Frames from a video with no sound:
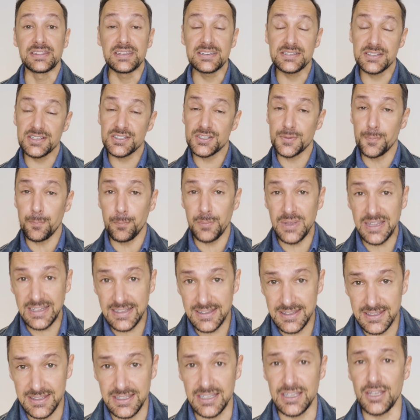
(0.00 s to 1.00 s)
This is
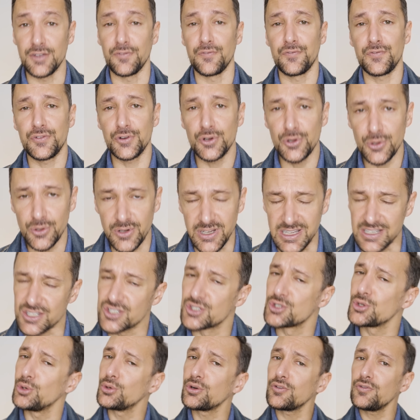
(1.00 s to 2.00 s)
minty, fruity,
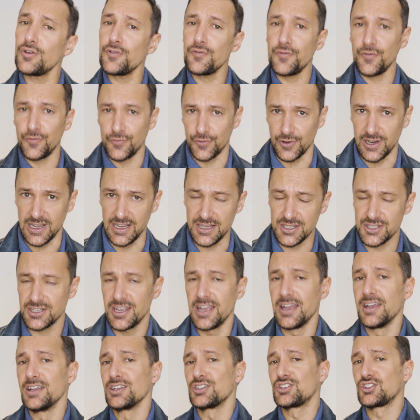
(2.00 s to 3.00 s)
sort of a fresh,
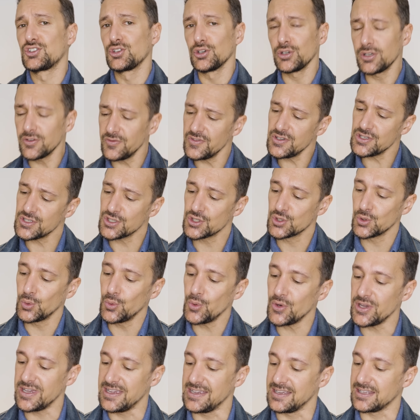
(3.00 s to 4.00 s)
sort of a
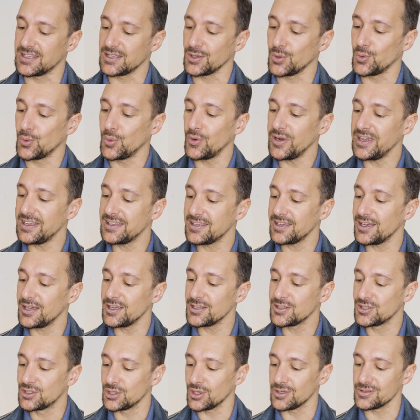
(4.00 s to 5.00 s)
sweet with a
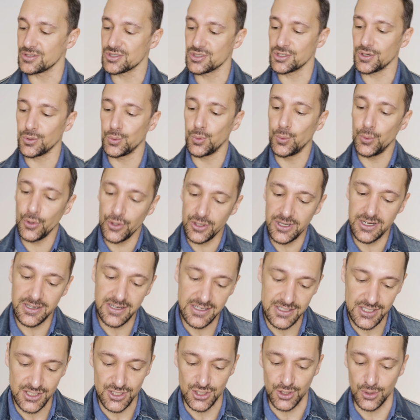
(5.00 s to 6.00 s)
dose of
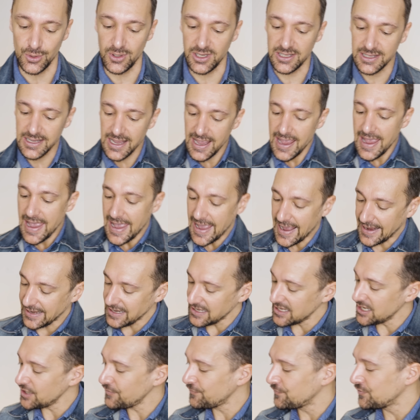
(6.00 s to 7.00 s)
woodiness to it. And
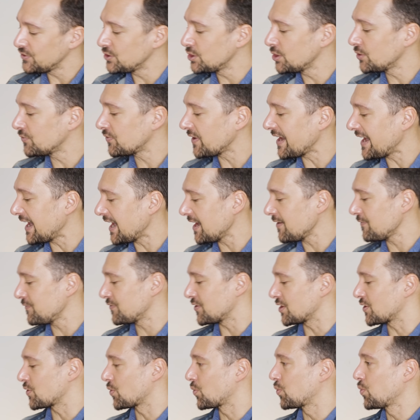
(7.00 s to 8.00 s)
if you've
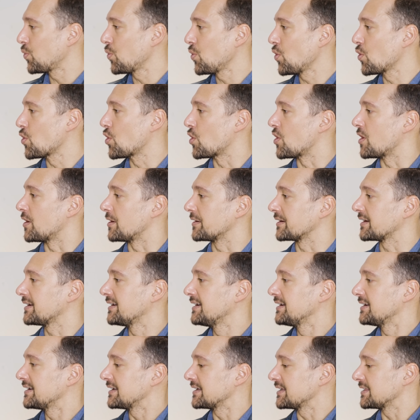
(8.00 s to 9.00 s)
ever worn
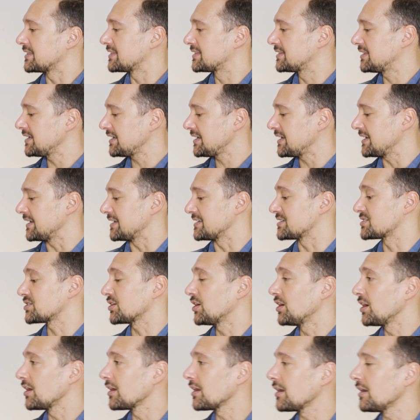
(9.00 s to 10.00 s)
this
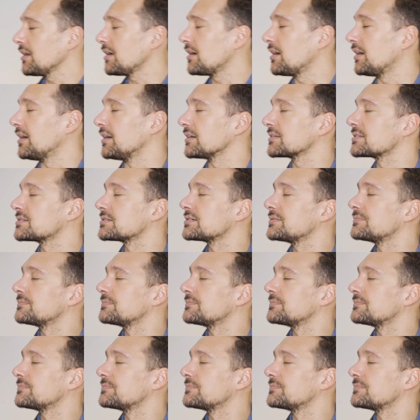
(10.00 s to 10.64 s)
a lot,